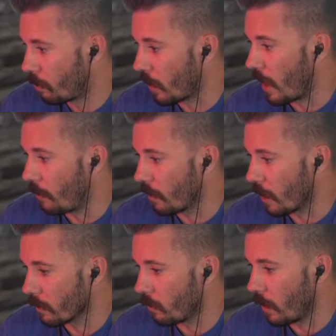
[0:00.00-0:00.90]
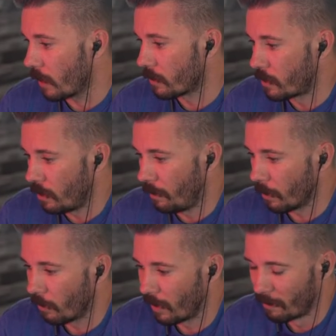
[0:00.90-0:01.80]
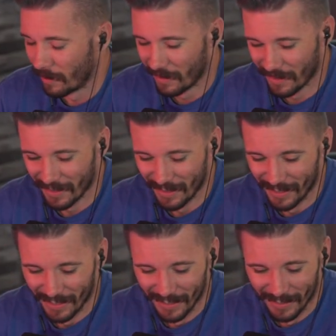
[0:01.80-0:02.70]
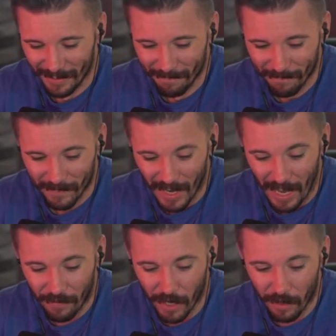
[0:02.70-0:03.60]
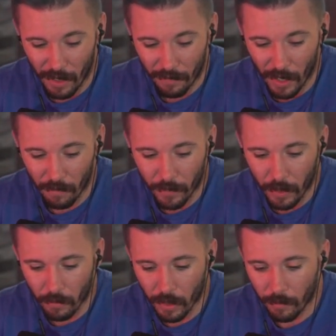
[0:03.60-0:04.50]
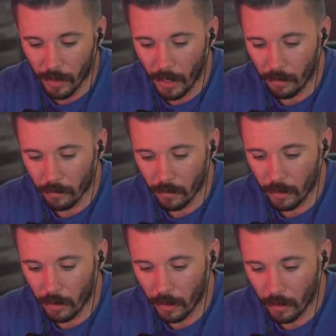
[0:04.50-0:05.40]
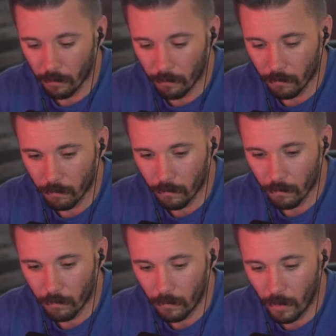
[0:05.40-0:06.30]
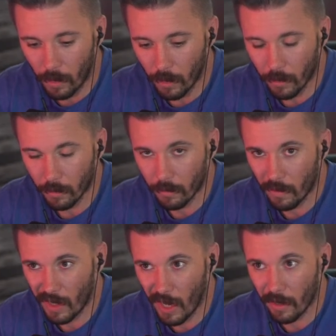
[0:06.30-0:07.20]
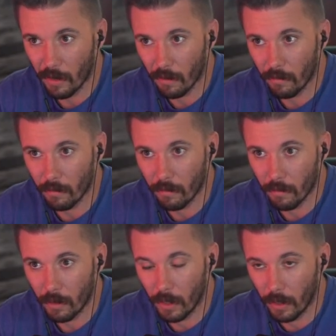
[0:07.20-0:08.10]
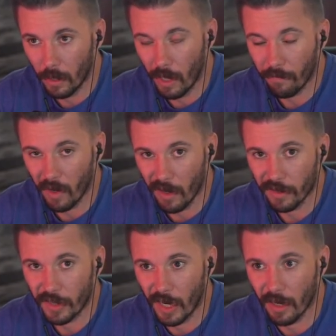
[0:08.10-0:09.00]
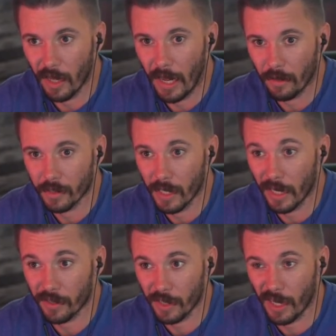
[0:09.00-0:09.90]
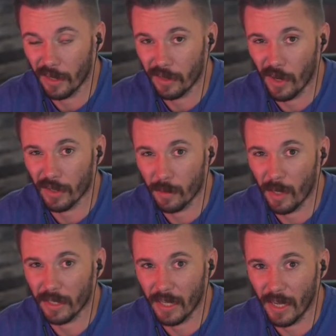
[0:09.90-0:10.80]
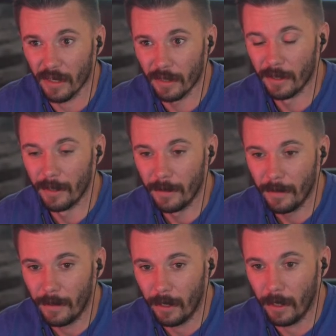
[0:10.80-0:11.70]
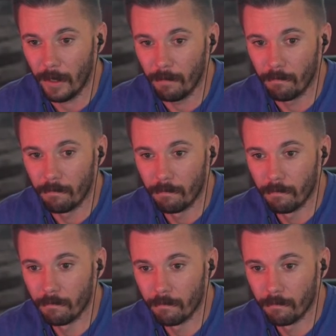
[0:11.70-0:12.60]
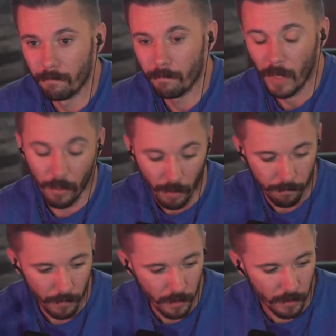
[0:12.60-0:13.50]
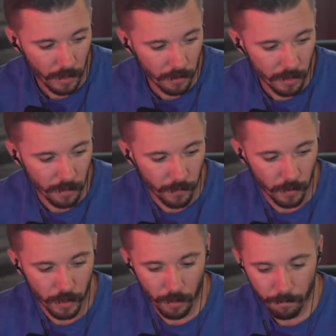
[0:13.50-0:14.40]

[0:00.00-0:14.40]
plot without the wild super one. I've got a video coming out. On the edited FNN side of the house that actually kind of talks about that. Anyway, here's this footage